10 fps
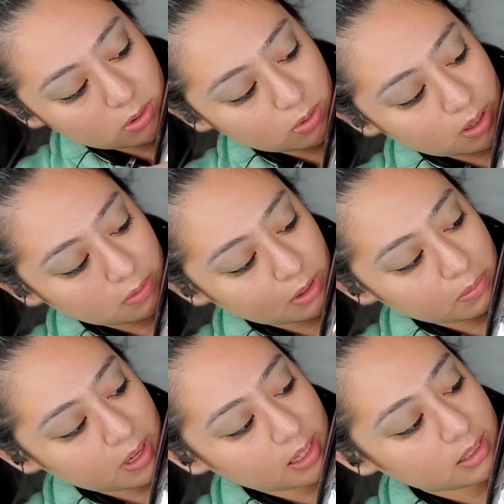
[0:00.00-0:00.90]
You have your
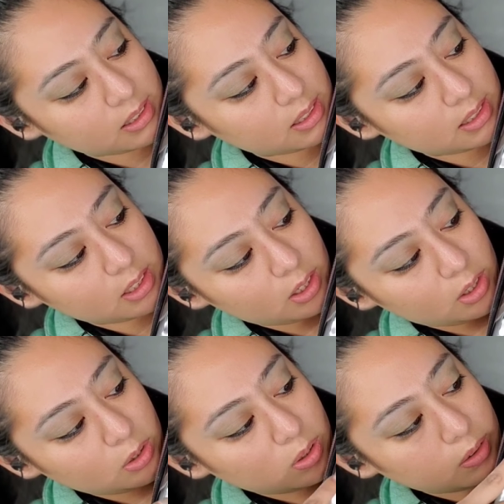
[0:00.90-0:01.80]
mattes,
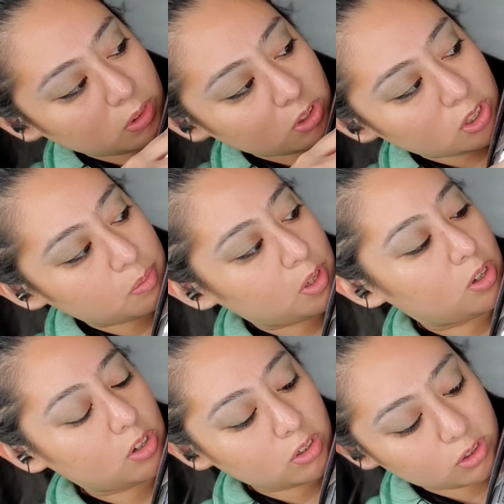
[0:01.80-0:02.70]
you have your
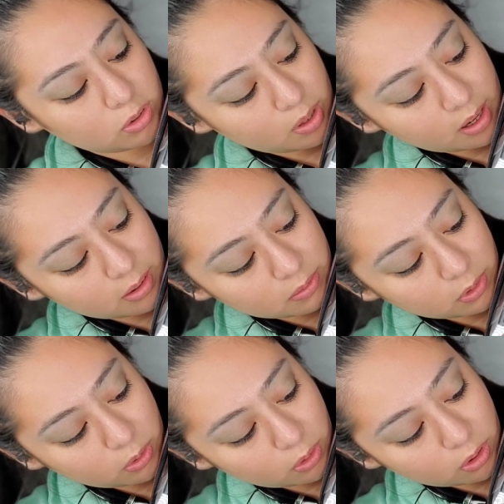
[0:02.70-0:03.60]
shimmers, you have
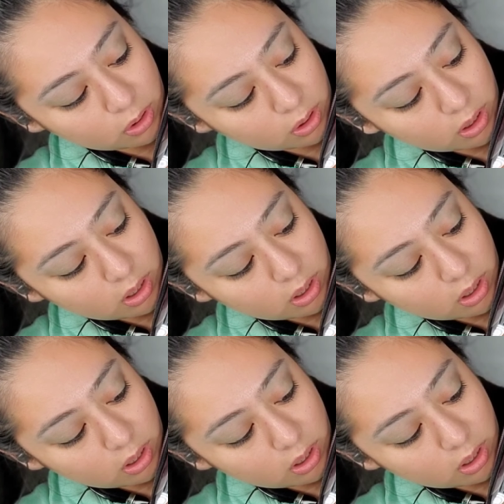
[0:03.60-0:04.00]
your